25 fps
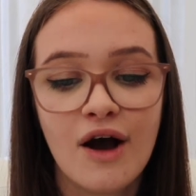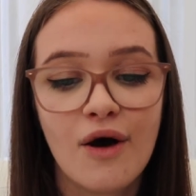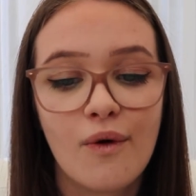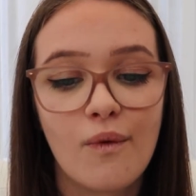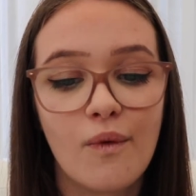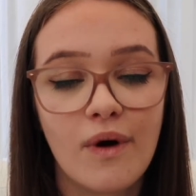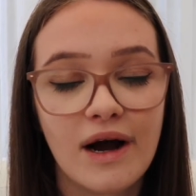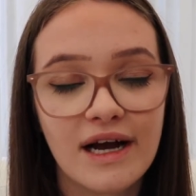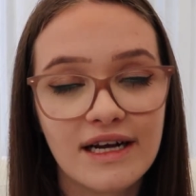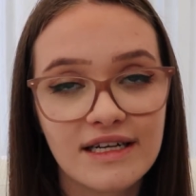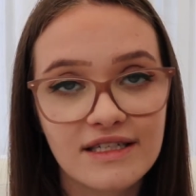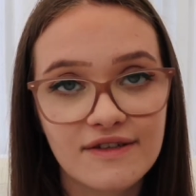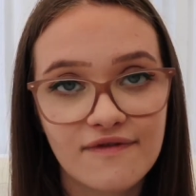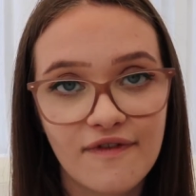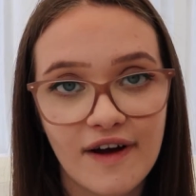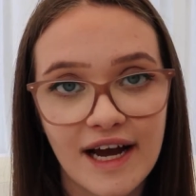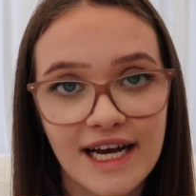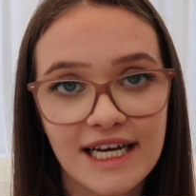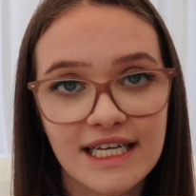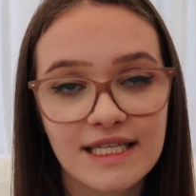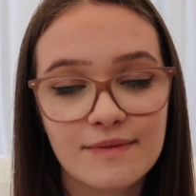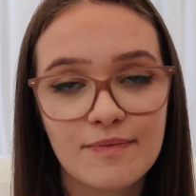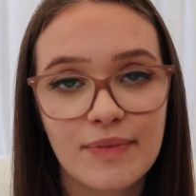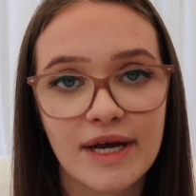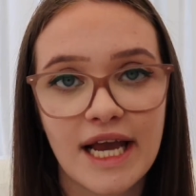
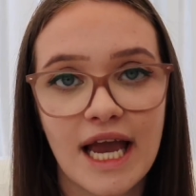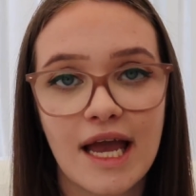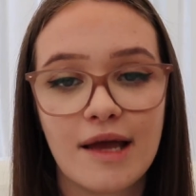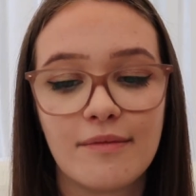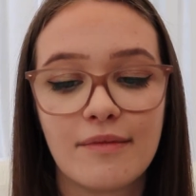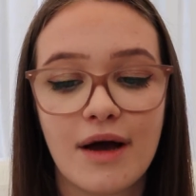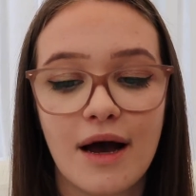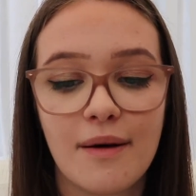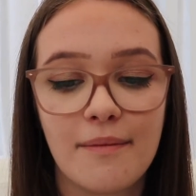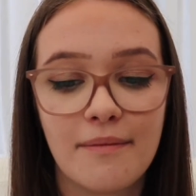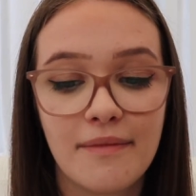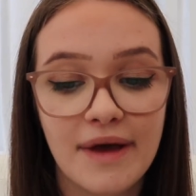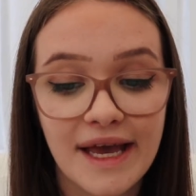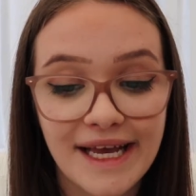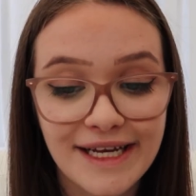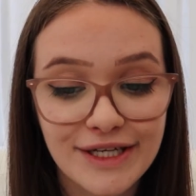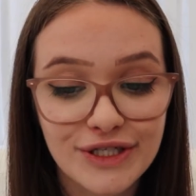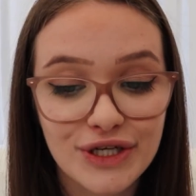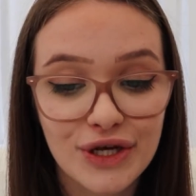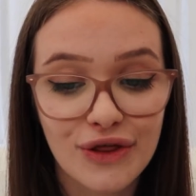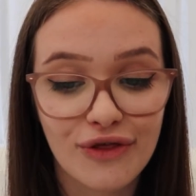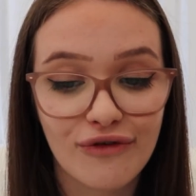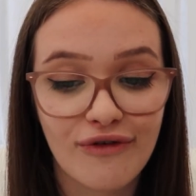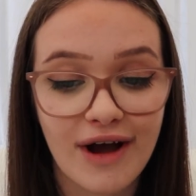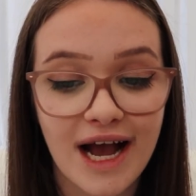Wildfires became a
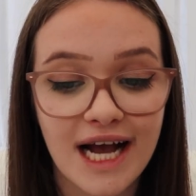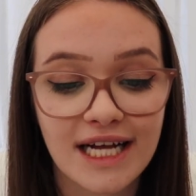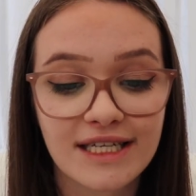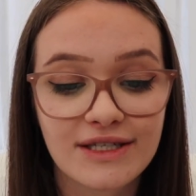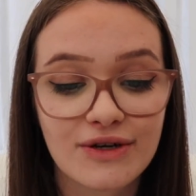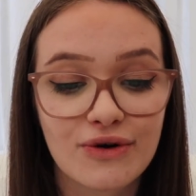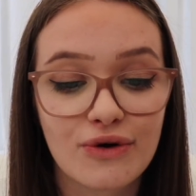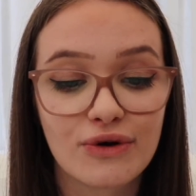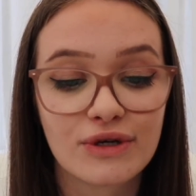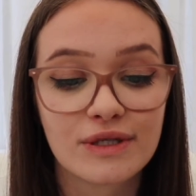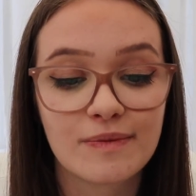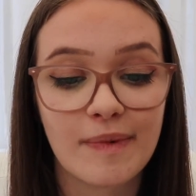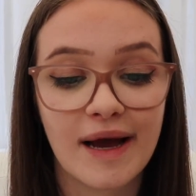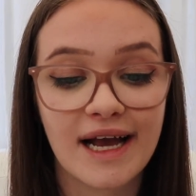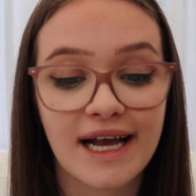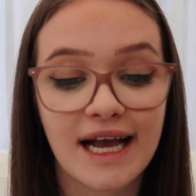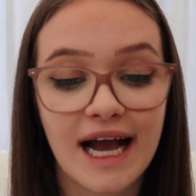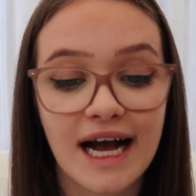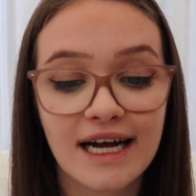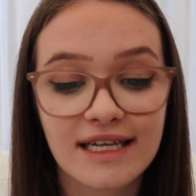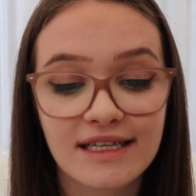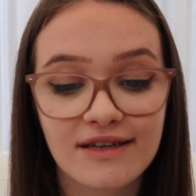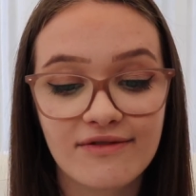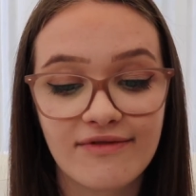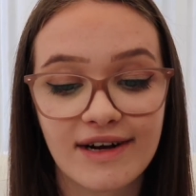major threat caused by
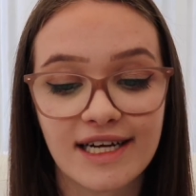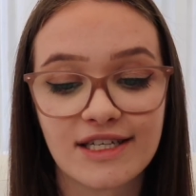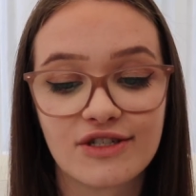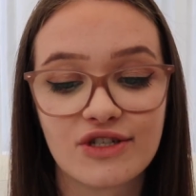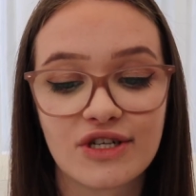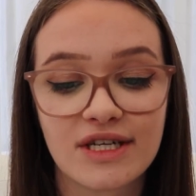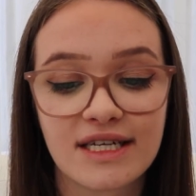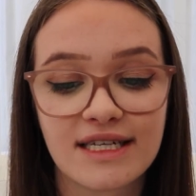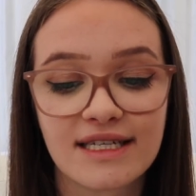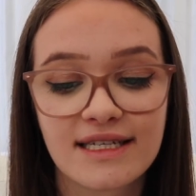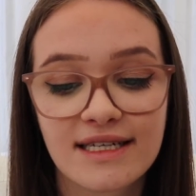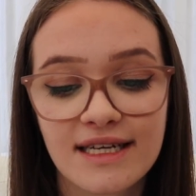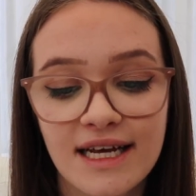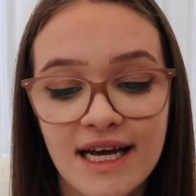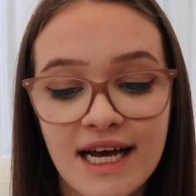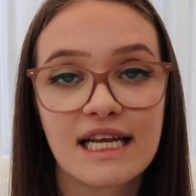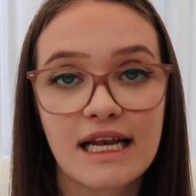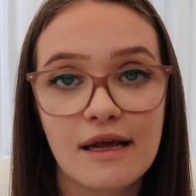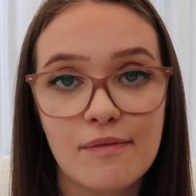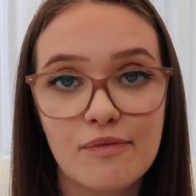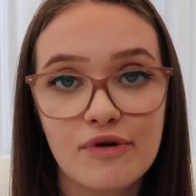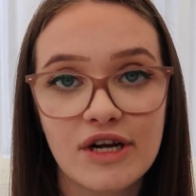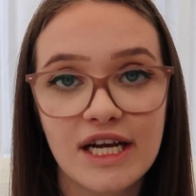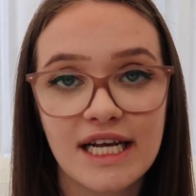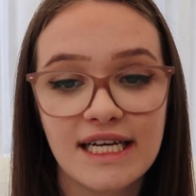cattle ranchers
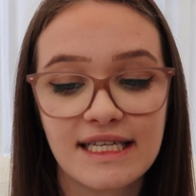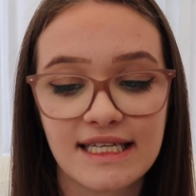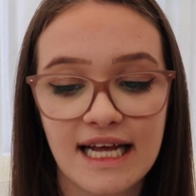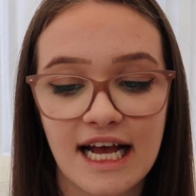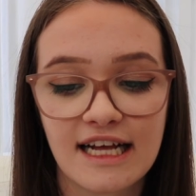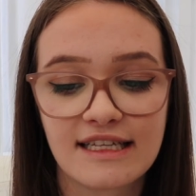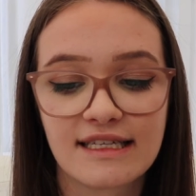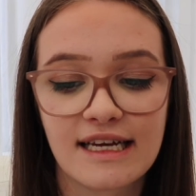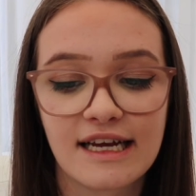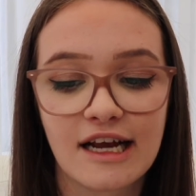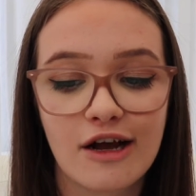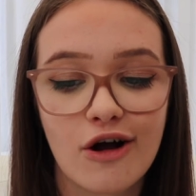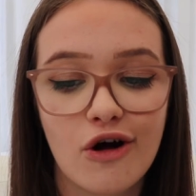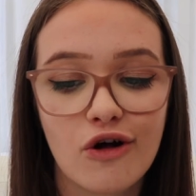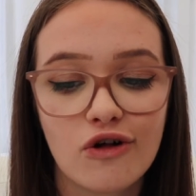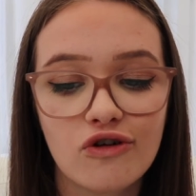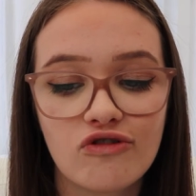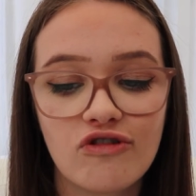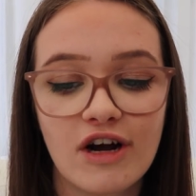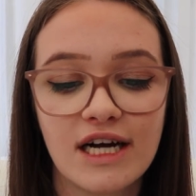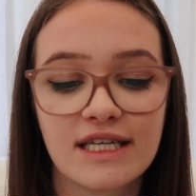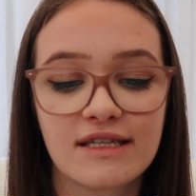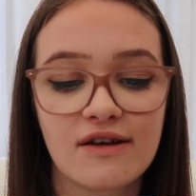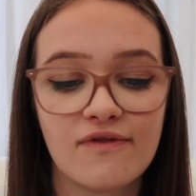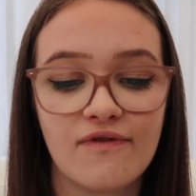deliberately setting old
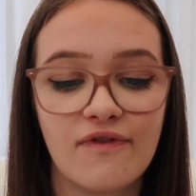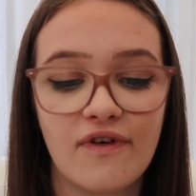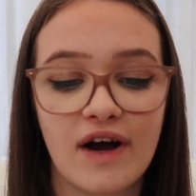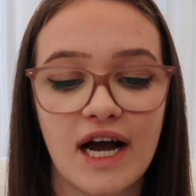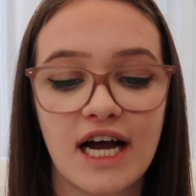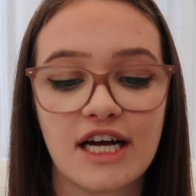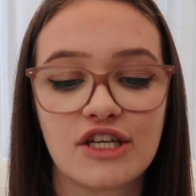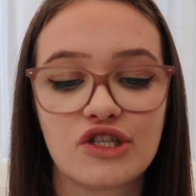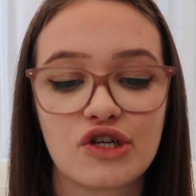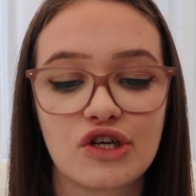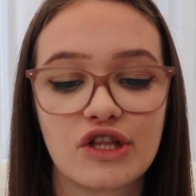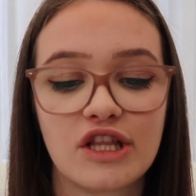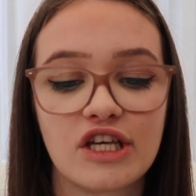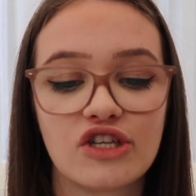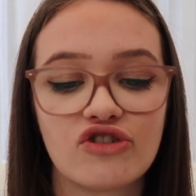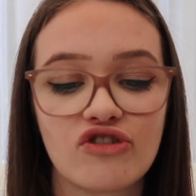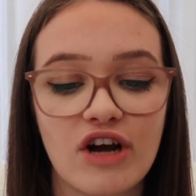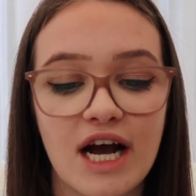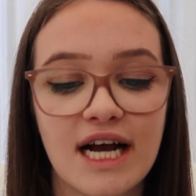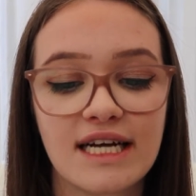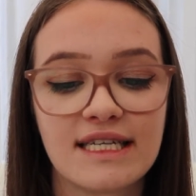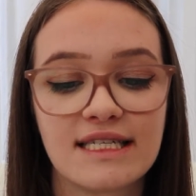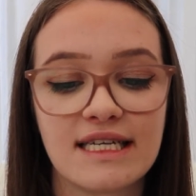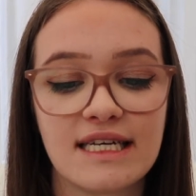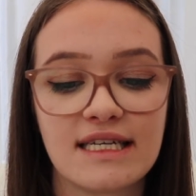grass on fire during the
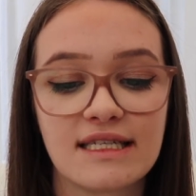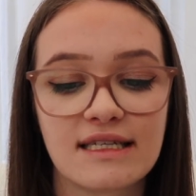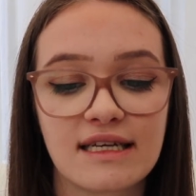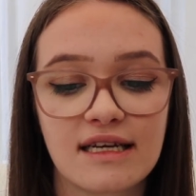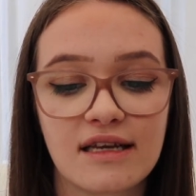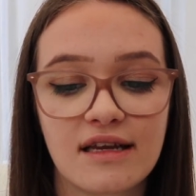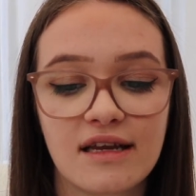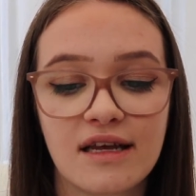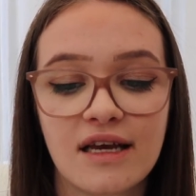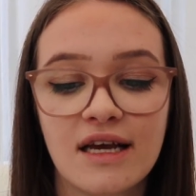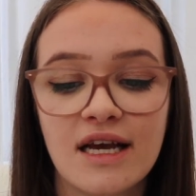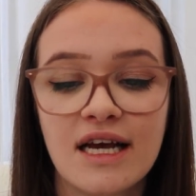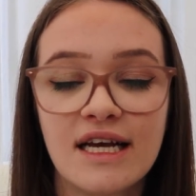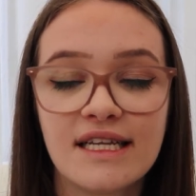dry season